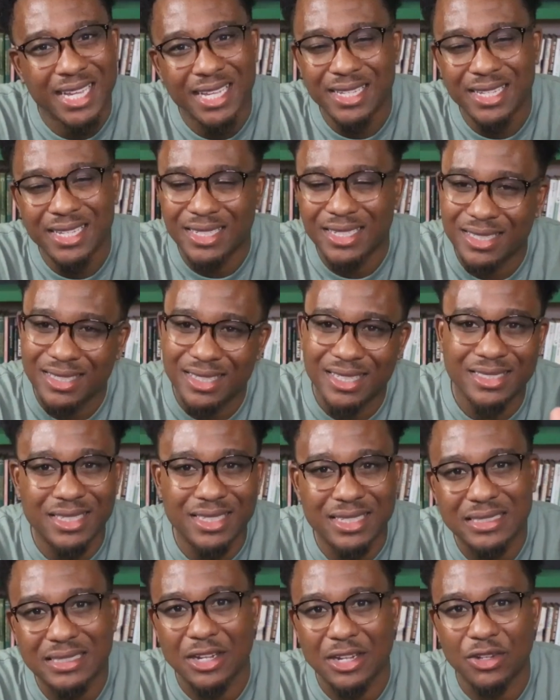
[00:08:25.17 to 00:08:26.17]
This is
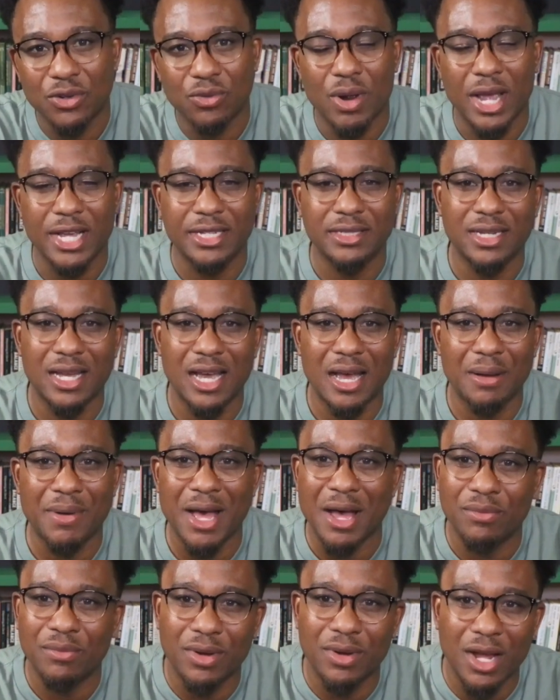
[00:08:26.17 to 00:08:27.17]
not the right time. I
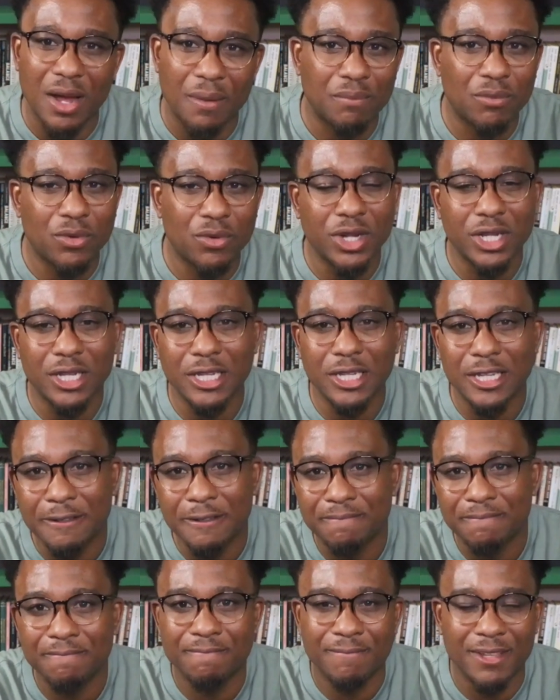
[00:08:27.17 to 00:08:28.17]

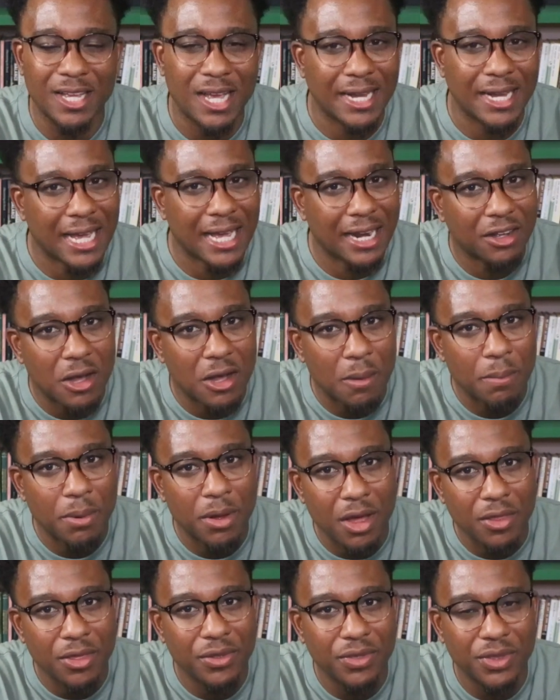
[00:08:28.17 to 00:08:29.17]
got a couple other
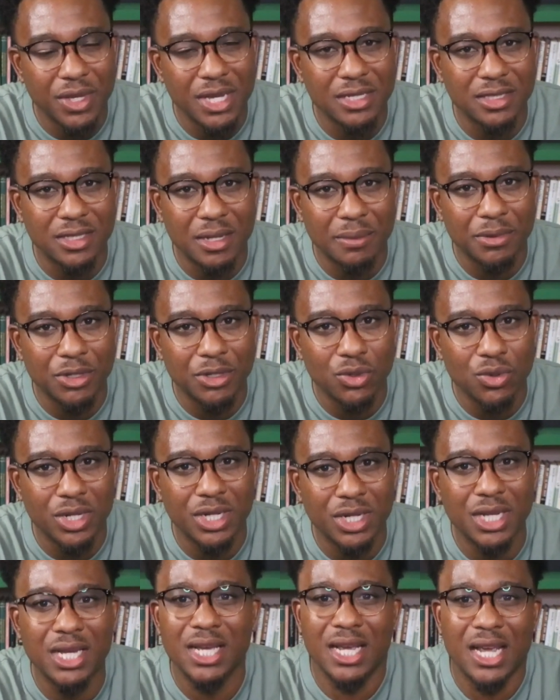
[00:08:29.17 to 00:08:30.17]
things I'm doing,
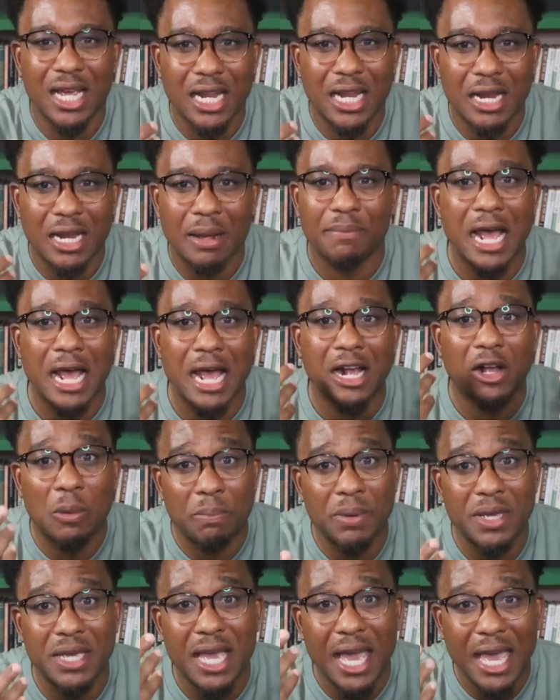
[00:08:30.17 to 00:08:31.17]
and I'm not going to be
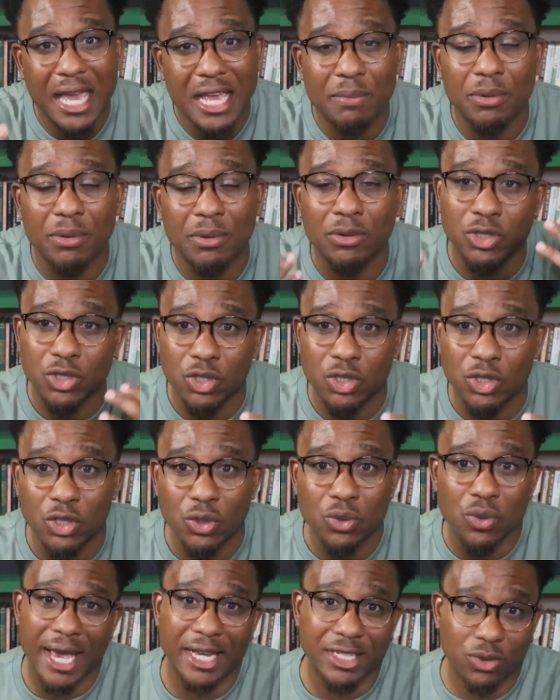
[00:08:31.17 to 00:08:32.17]
able to do
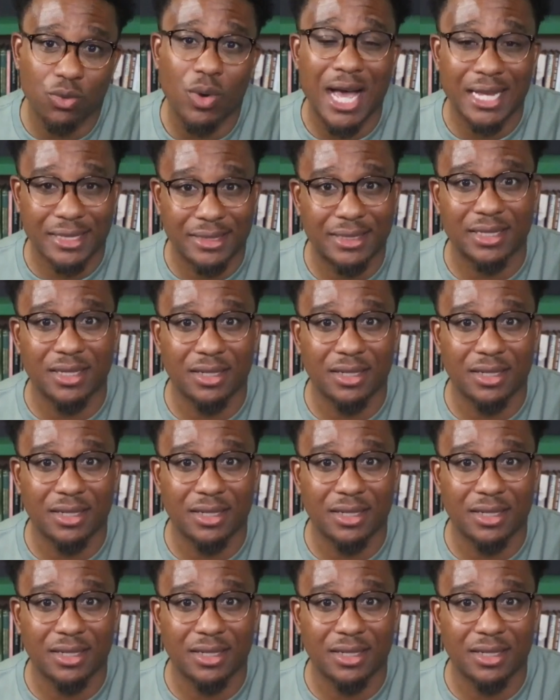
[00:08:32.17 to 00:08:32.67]
X, Y, Z.